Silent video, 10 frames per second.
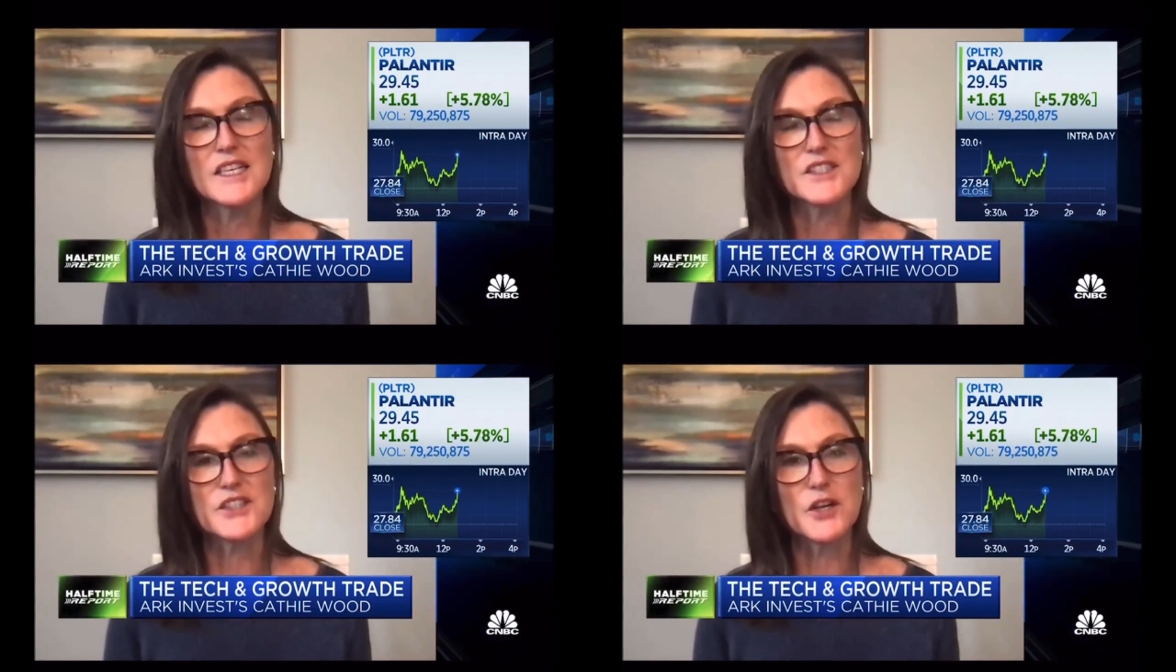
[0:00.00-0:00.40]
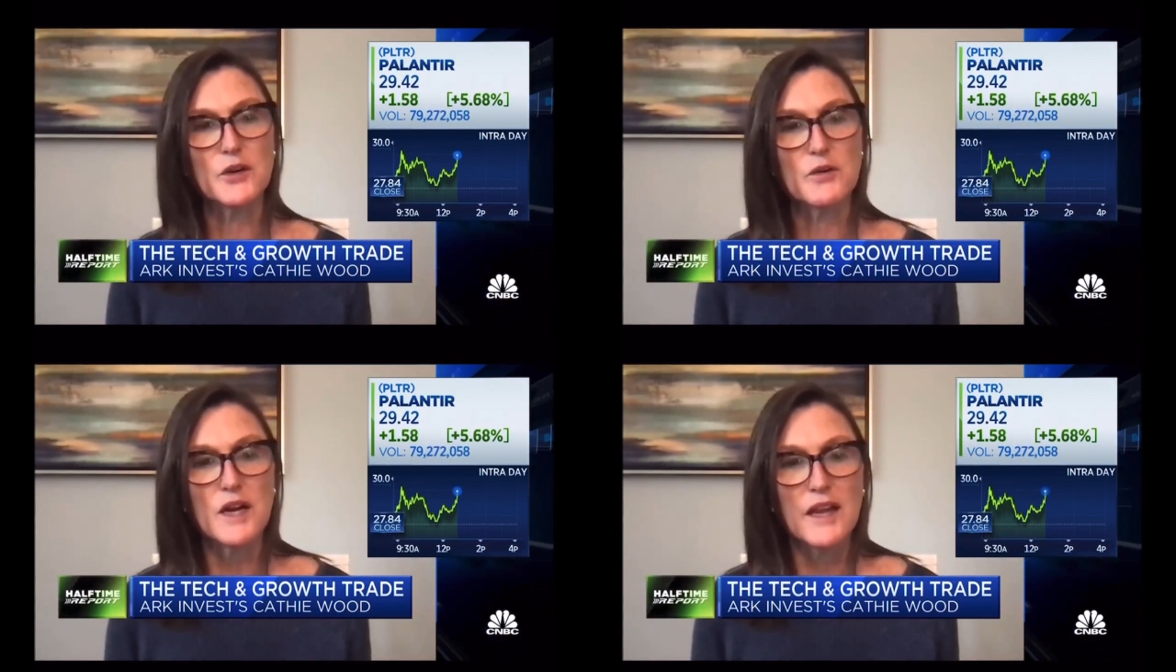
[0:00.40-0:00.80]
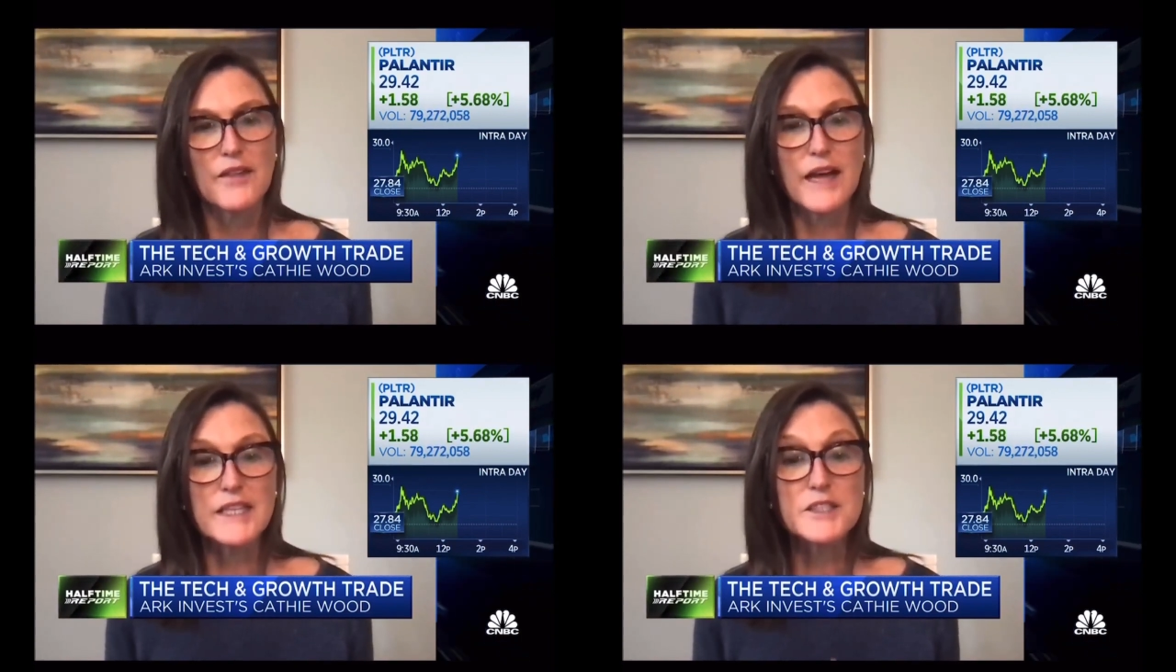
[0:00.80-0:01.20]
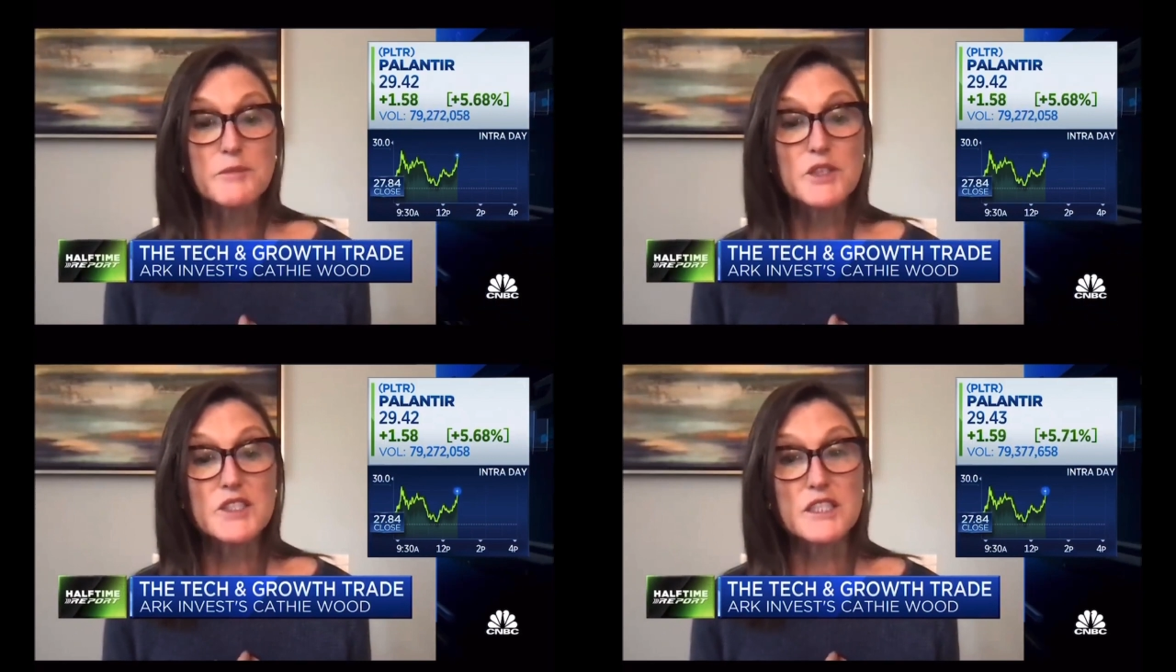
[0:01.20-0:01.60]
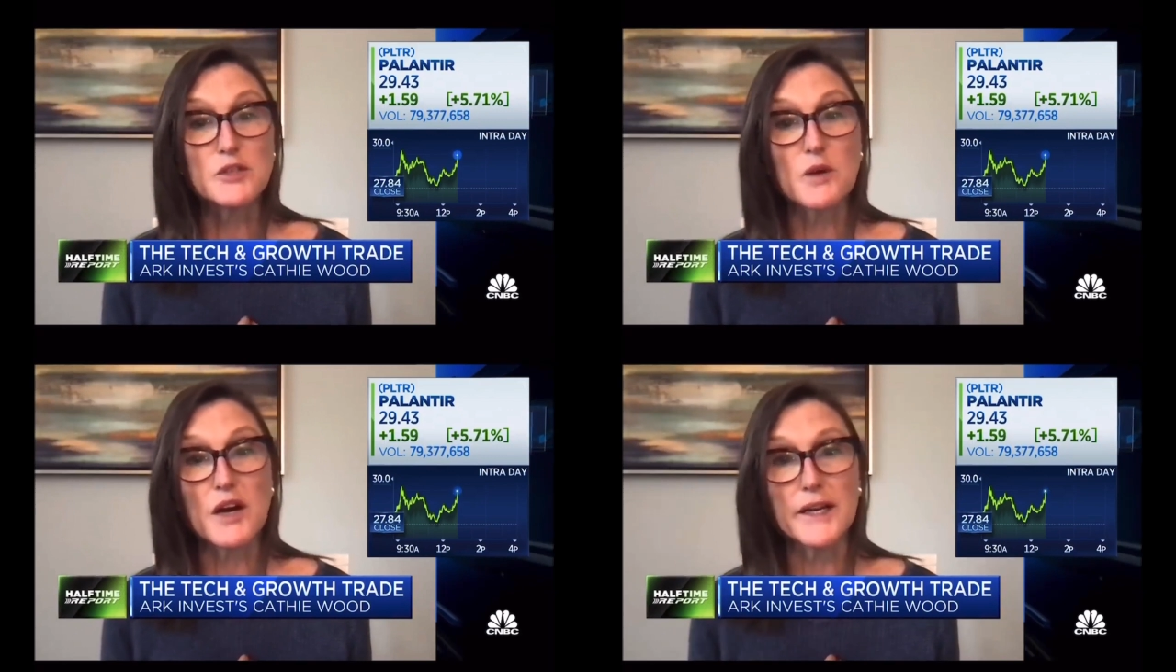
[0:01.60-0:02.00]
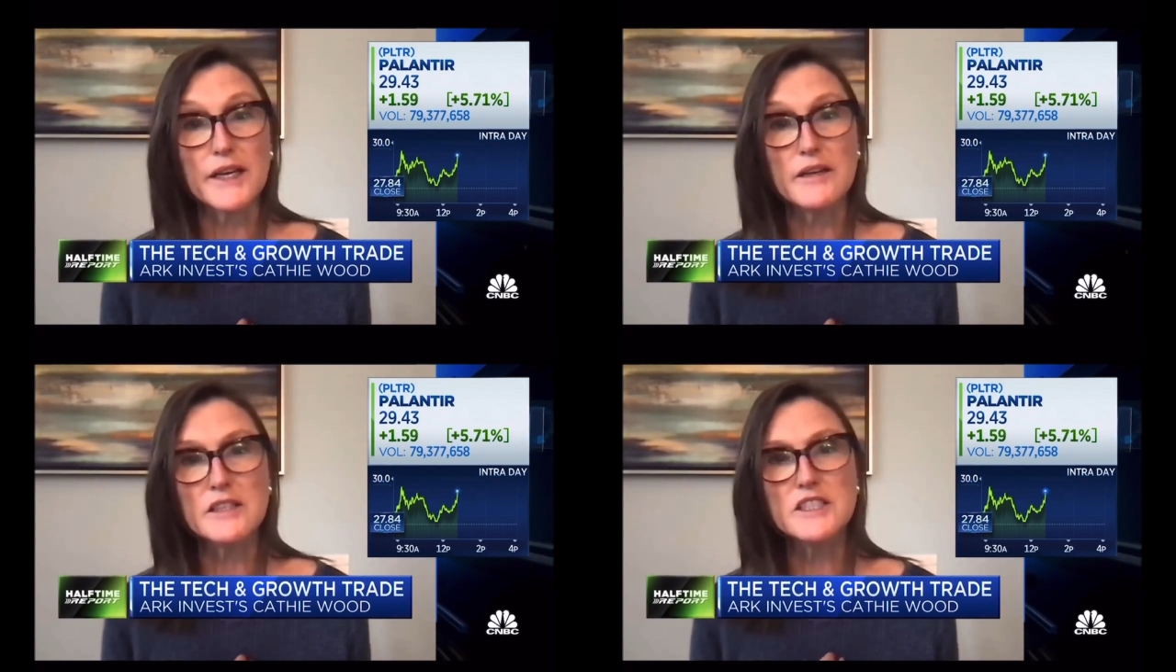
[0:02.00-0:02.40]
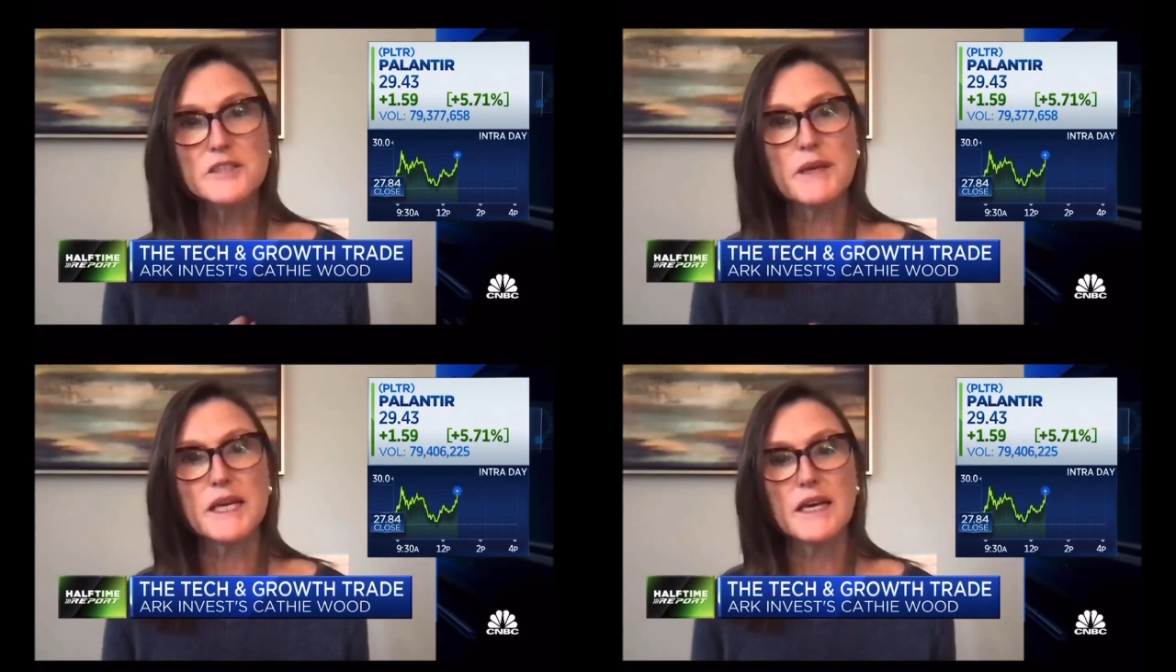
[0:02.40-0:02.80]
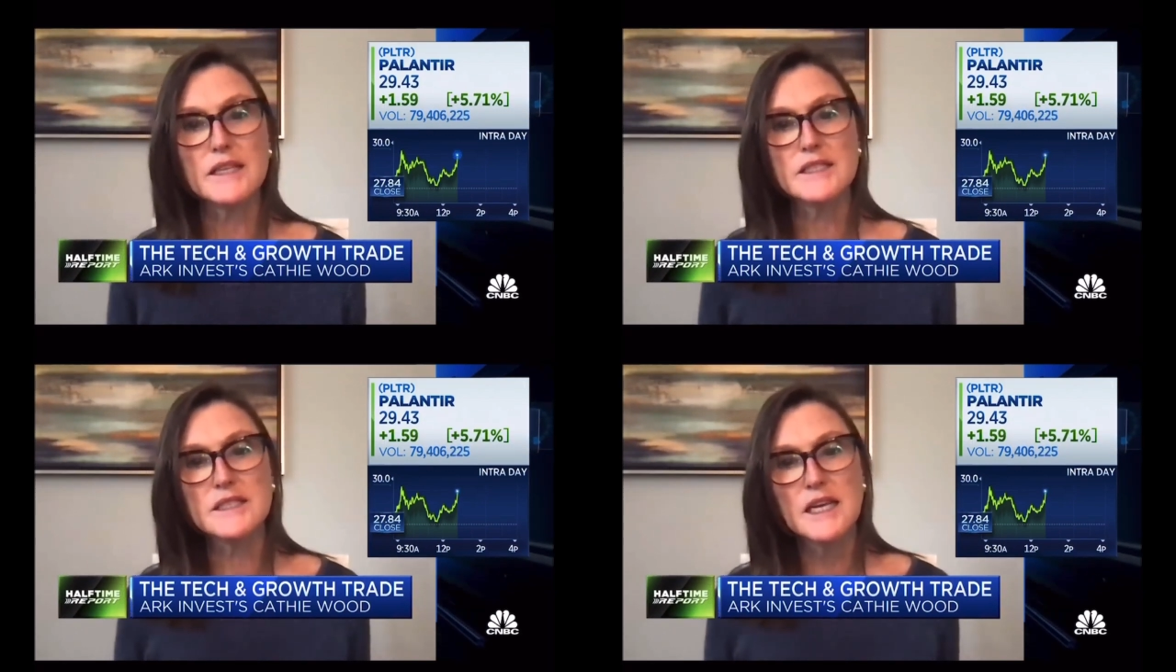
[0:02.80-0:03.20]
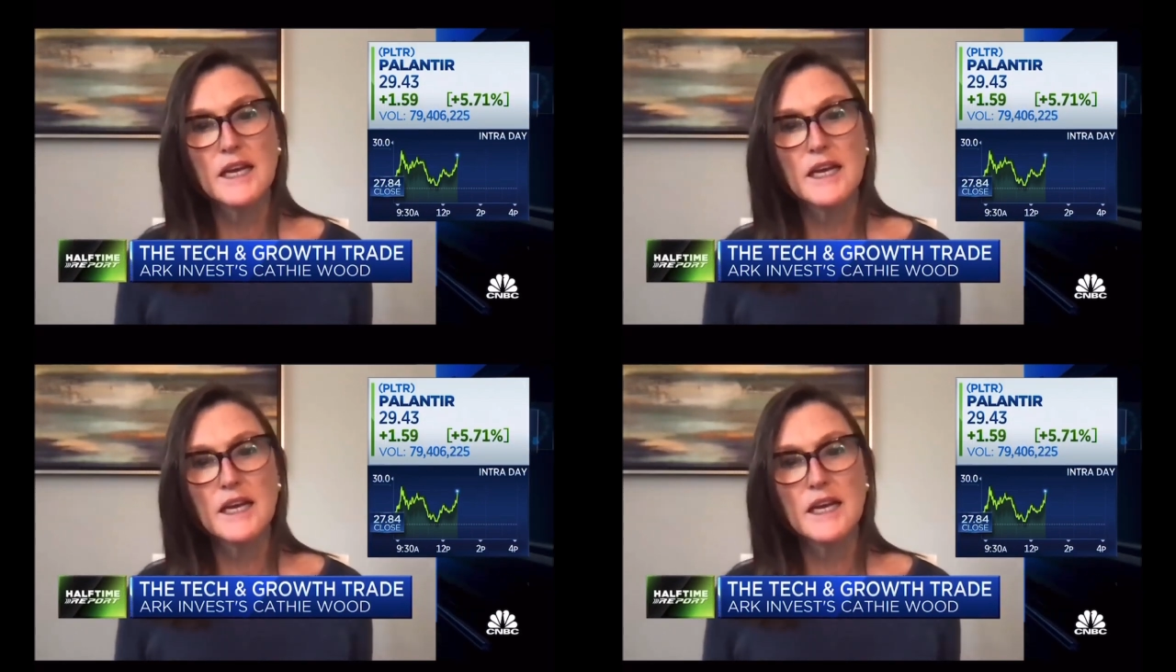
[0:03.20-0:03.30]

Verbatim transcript: So that's music to our ears, because